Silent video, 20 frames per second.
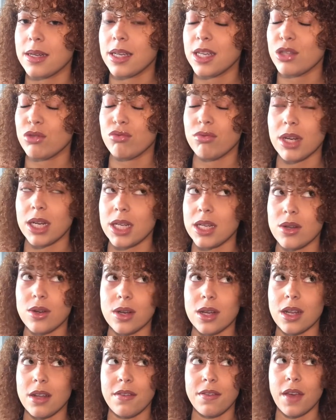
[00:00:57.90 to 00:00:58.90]
It's really not
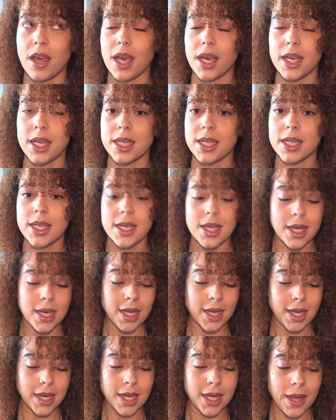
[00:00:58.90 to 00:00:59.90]
gonna fit.
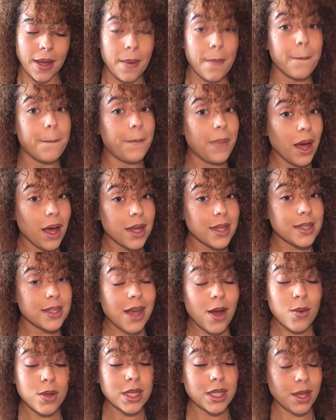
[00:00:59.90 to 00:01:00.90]
But
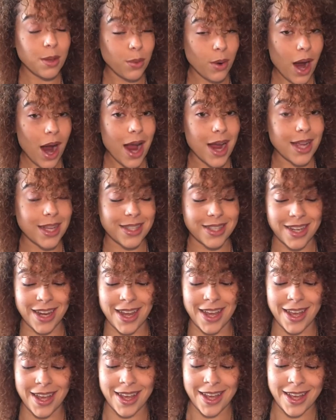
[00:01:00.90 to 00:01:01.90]
I was surprised.
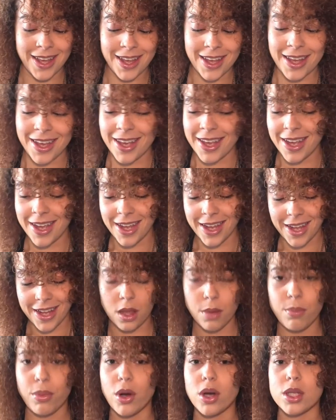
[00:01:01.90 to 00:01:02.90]

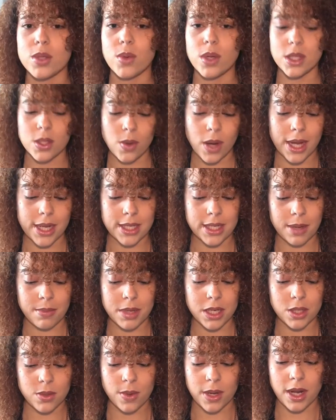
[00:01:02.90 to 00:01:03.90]
The box was quite damaged